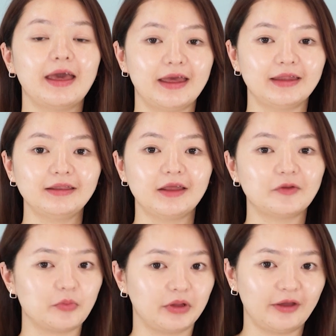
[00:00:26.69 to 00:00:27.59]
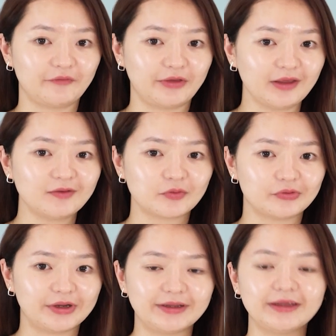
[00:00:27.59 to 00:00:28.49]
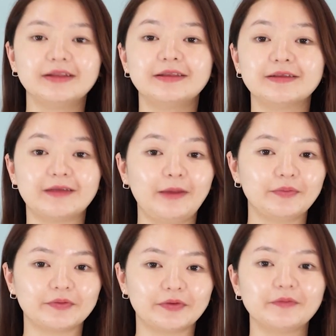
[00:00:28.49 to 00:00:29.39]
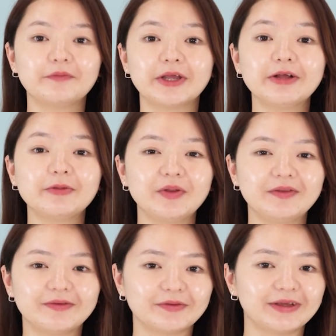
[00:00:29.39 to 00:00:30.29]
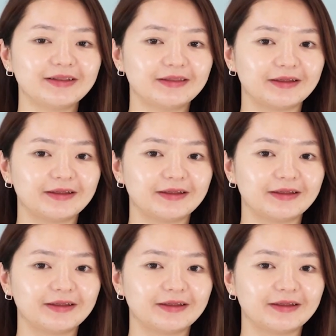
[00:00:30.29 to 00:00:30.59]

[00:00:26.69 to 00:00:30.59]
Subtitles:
And as you might have guessed already, in this episode, we'll be doing